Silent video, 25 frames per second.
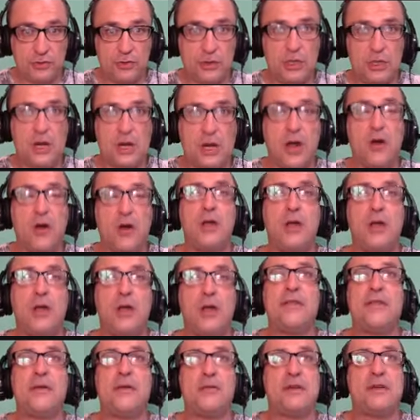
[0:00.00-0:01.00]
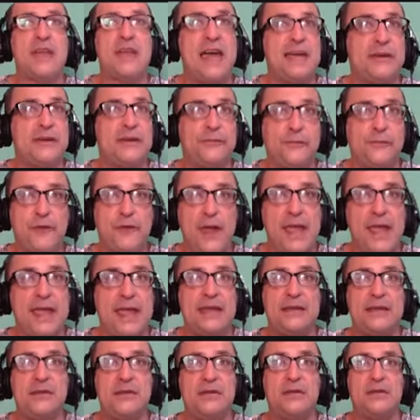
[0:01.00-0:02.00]
They were not
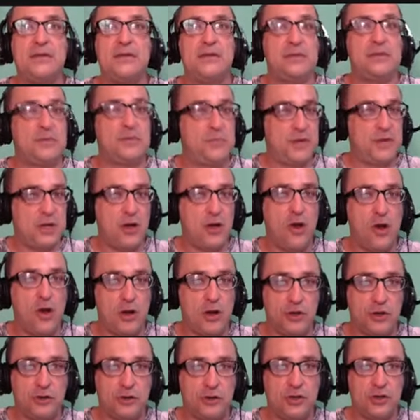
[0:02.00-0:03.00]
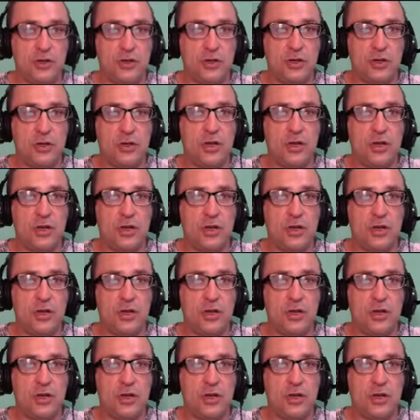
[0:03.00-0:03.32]
afraid to be harsh.